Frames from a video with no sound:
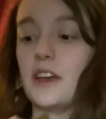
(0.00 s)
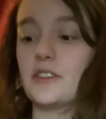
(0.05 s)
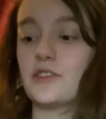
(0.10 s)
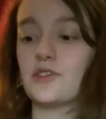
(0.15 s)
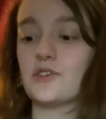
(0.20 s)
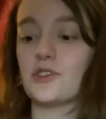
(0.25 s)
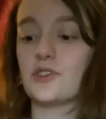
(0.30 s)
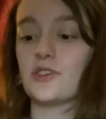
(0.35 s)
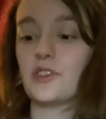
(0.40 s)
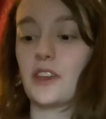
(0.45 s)

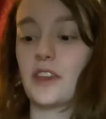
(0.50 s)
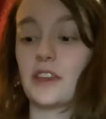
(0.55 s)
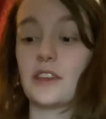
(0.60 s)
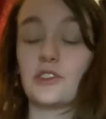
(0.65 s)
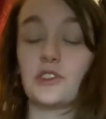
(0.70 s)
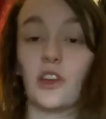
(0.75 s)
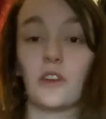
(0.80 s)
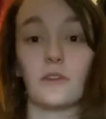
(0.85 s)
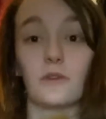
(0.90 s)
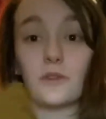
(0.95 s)
as just like a
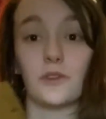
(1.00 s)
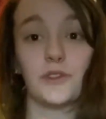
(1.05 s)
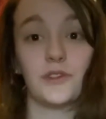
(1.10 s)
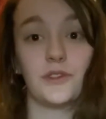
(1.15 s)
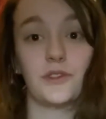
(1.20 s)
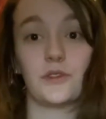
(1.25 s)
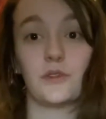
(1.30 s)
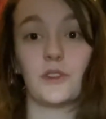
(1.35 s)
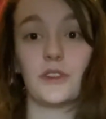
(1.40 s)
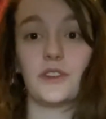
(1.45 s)
general
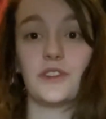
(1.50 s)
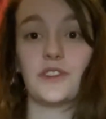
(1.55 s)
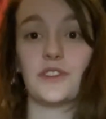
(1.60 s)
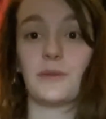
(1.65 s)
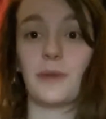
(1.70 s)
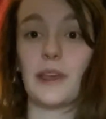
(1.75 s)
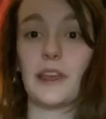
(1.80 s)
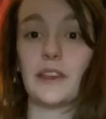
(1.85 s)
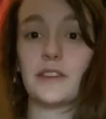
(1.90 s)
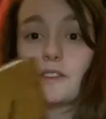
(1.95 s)
storage
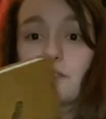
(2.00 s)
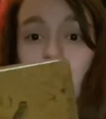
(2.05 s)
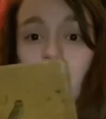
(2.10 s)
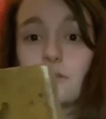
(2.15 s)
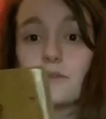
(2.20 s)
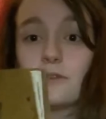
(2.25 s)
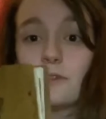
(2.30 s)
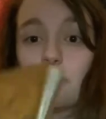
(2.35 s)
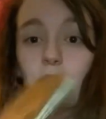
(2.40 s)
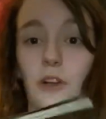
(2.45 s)
space
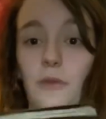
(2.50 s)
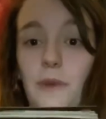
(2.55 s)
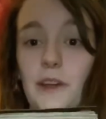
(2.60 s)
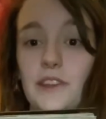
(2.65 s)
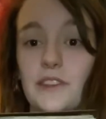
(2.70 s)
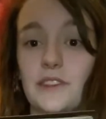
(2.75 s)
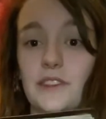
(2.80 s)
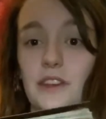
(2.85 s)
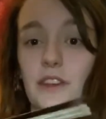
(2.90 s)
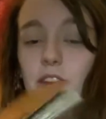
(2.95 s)
for all my
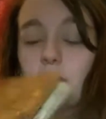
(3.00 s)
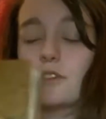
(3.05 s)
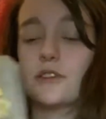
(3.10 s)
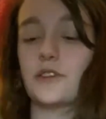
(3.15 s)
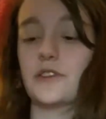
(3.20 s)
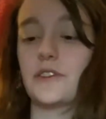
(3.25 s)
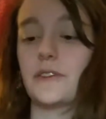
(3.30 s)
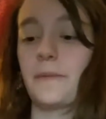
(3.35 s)
stickers.